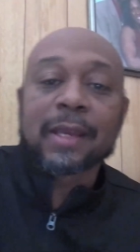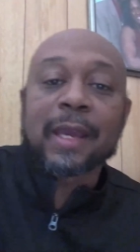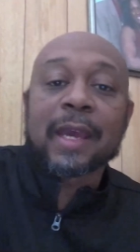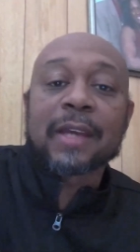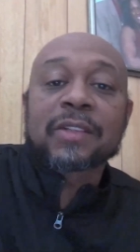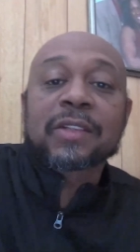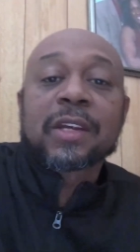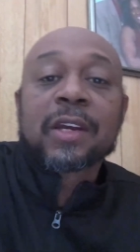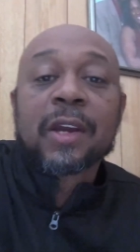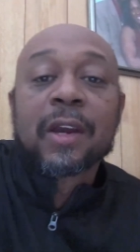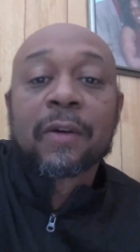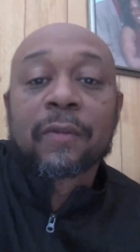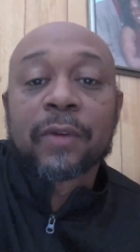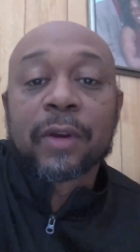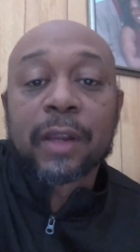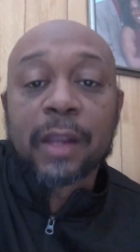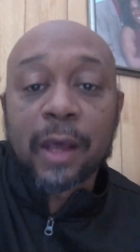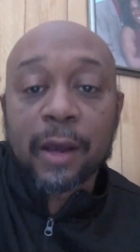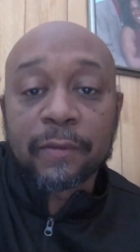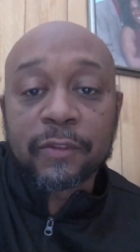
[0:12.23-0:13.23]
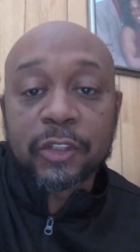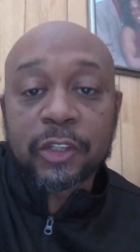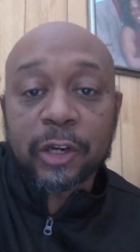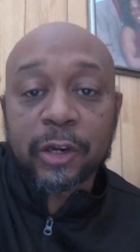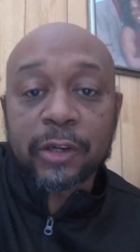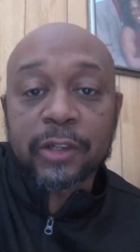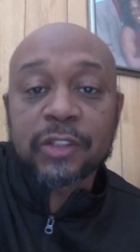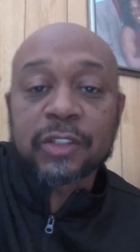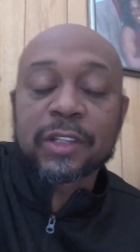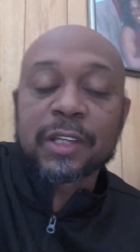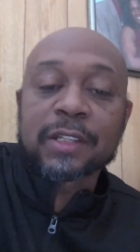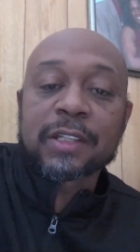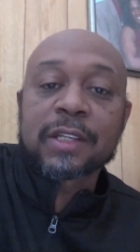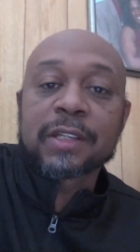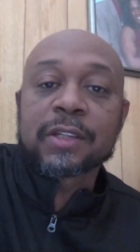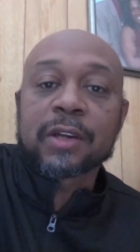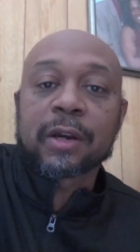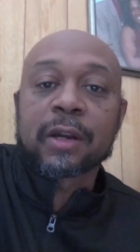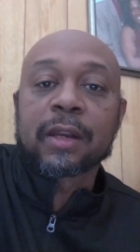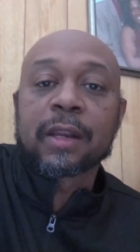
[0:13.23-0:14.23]
Yes, for Love Church, this
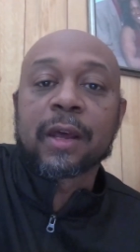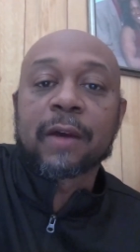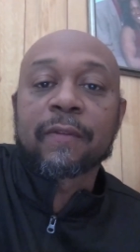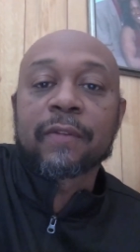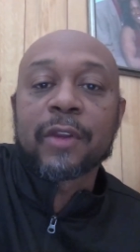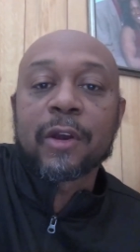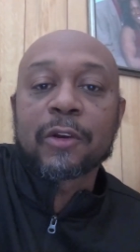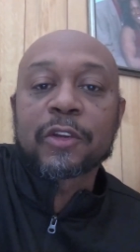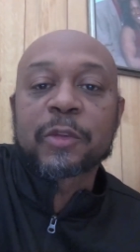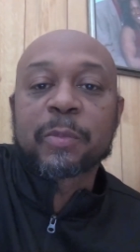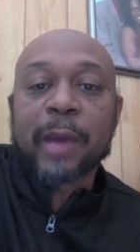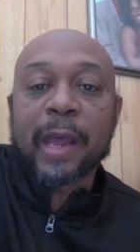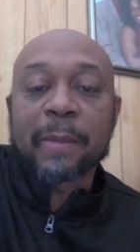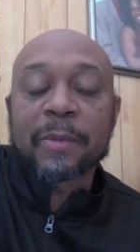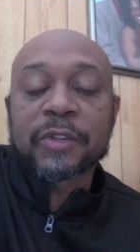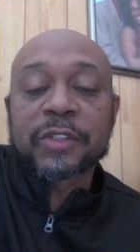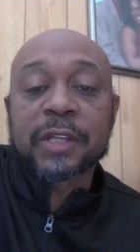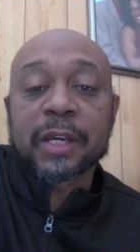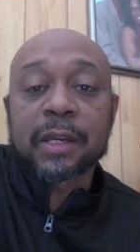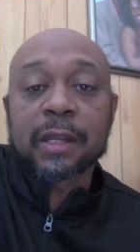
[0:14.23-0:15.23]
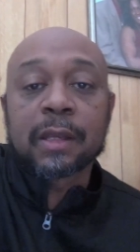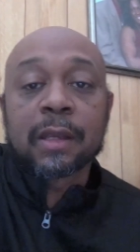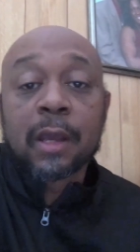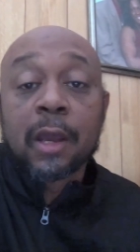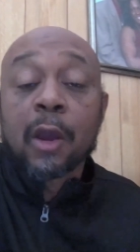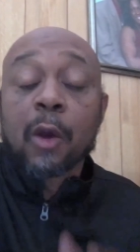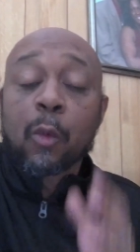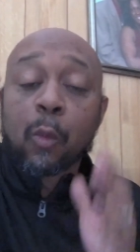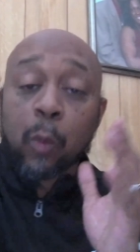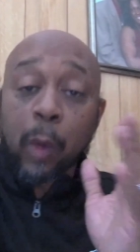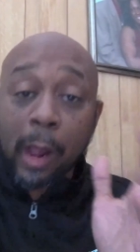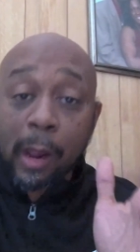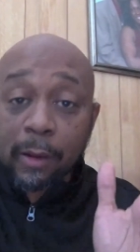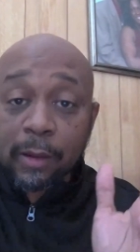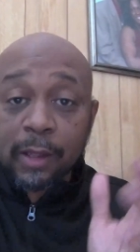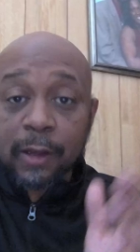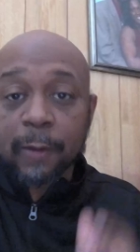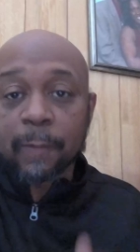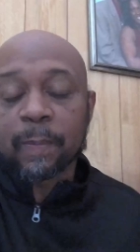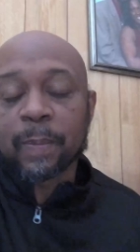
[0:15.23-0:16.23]
is our Love Notes Bible Study.
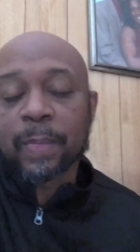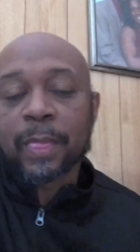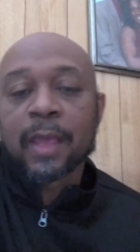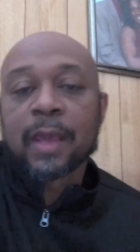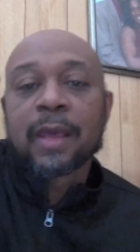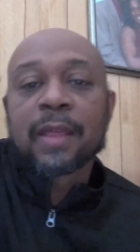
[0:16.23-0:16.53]
Welcome.